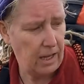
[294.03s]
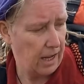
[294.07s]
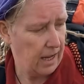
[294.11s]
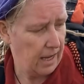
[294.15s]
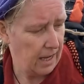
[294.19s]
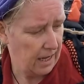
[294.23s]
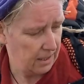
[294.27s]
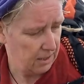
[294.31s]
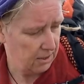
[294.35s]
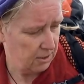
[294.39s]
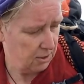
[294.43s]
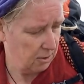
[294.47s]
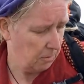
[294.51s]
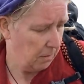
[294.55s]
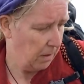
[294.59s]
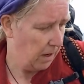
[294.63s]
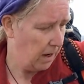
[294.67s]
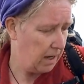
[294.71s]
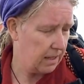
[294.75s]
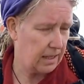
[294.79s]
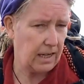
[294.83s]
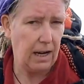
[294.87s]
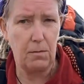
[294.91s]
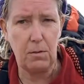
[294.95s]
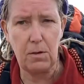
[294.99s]
uh, some
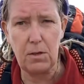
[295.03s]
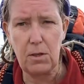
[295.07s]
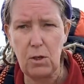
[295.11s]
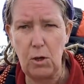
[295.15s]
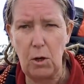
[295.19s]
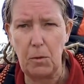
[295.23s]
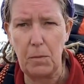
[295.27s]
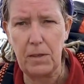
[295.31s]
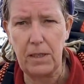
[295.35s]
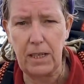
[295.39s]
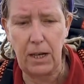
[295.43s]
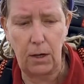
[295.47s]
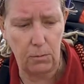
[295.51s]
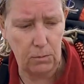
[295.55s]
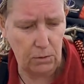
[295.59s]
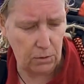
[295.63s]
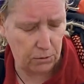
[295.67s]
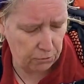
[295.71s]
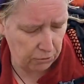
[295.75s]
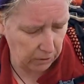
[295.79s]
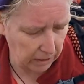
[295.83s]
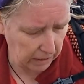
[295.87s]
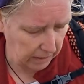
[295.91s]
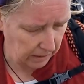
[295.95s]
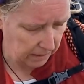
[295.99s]
guy that was coming down the
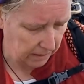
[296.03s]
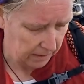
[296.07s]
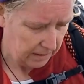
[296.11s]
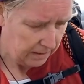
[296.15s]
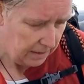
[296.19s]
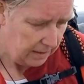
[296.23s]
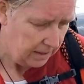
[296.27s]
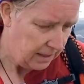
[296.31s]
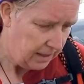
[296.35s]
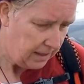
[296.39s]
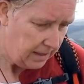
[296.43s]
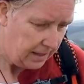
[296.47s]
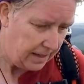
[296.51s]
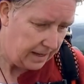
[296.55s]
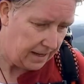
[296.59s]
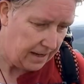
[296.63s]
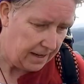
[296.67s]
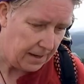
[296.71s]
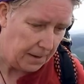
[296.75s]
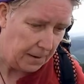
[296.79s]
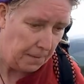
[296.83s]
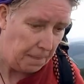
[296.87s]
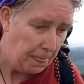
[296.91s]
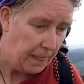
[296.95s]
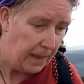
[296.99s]
trail.
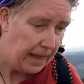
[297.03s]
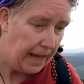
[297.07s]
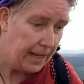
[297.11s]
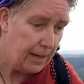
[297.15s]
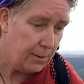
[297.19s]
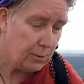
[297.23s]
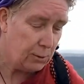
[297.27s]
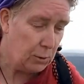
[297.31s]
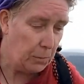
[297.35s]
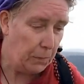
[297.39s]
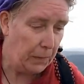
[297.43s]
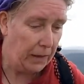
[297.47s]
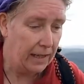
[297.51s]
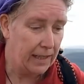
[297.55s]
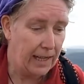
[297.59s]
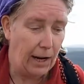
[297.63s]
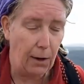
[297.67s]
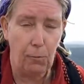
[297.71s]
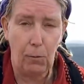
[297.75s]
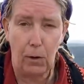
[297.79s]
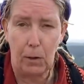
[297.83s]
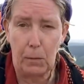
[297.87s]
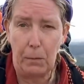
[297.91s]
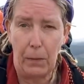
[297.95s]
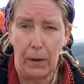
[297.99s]
Uh, he used to be an
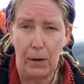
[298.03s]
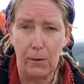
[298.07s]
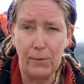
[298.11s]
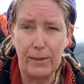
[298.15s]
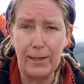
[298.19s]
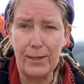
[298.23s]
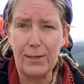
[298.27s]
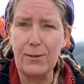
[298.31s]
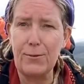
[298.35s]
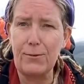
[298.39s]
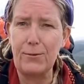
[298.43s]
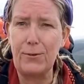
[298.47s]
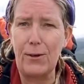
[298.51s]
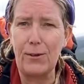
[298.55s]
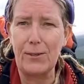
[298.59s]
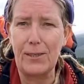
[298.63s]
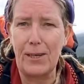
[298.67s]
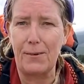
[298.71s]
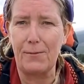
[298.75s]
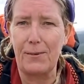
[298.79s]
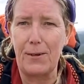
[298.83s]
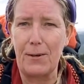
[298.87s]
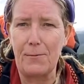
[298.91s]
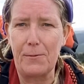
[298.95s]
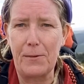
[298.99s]
outward bound instructor
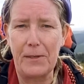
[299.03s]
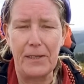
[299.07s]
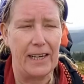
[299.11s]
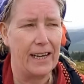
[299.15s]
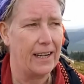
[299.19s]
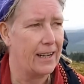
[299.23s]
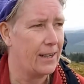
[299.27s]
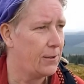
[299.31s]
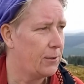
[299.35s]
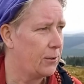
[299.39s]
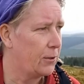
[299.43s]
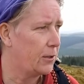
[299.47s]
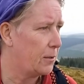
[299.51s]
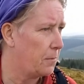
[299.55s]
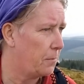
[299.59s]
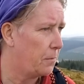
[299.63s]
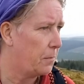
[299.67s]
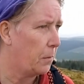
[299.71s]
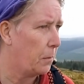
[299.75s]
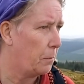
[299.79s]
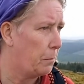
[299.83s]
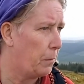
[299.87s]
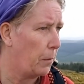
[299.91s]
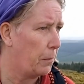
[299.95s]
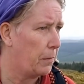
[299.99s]
around here. couldn't
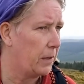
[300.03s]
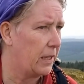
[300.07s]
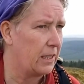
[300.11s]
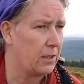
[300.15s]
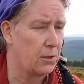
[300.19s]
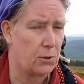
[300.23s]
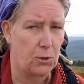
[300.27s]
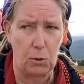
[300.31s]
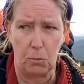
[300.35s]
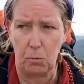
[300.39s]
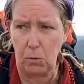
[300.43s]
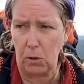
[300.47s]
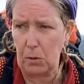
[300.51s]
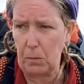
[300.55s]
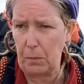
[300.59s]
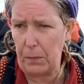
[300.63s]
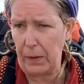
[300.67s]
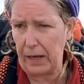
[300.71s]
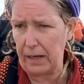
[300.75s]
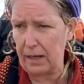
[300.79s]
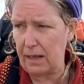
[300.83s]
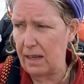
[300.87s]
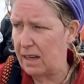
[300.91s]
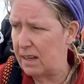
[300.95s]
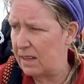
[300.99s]
have bumped into someone
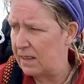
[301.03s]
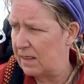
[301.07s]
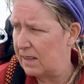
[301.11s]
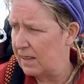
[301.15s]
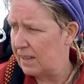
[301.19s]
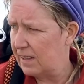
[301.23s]
better.